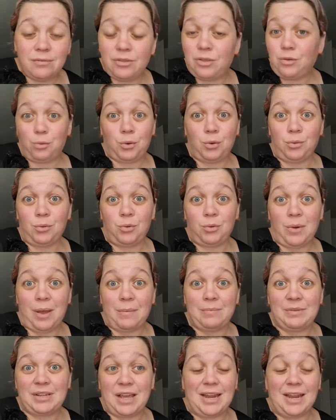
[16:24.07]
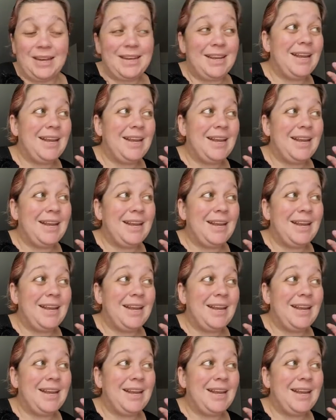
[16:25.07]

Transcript: through the website.